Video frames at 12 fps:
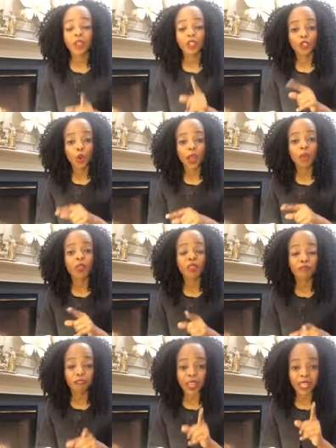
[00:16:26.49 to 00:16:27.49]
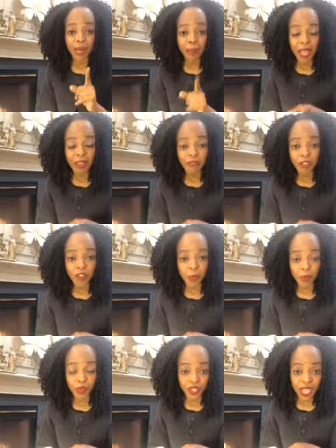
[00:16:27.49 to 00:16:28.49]
Join with a friend and pay
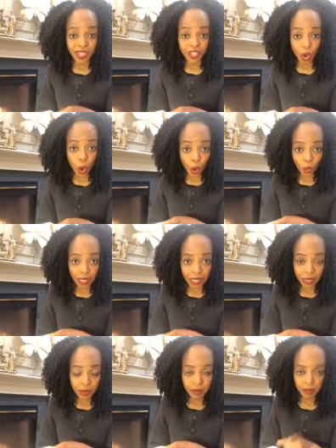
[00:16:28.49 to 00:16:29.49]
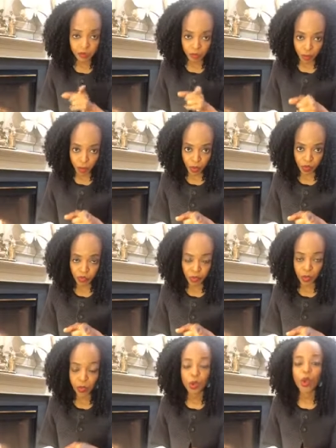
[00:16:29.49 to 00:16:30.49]
50% only for both of
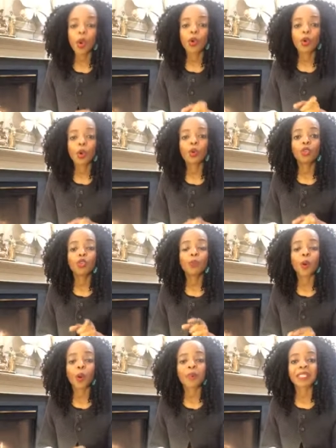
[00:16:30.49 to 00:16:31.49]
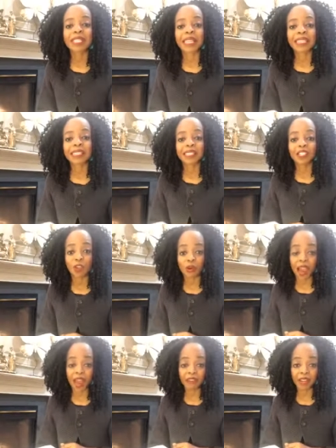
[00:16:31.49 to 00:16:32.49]
you. Go to
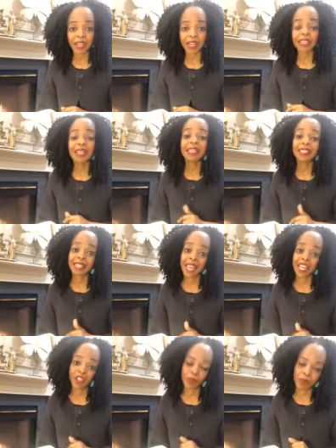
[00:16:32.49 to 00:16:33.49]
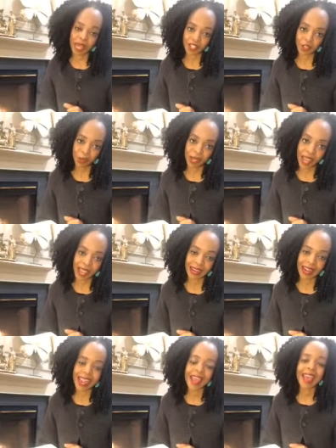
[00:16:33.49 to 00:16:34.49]
purposeandexcellence.africa slash masterplan
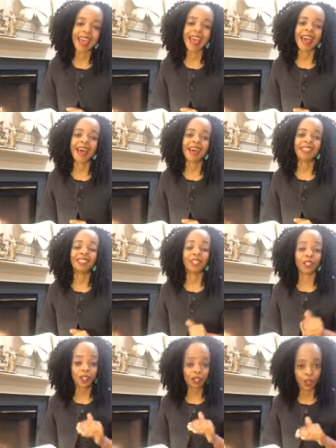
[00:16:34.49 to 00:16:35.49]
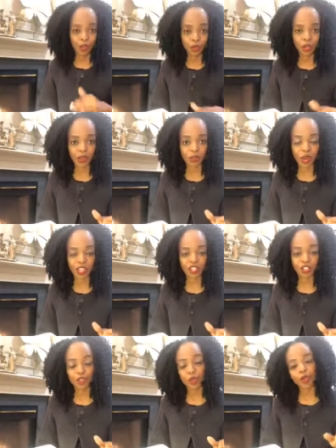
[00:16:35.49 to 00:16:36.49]
and you can
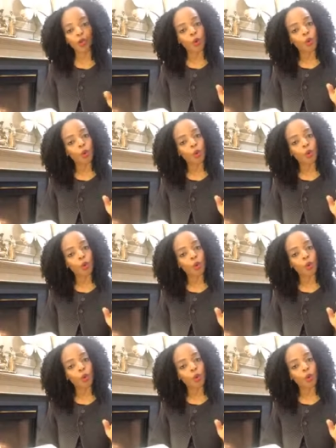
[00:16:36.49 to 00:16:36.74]
register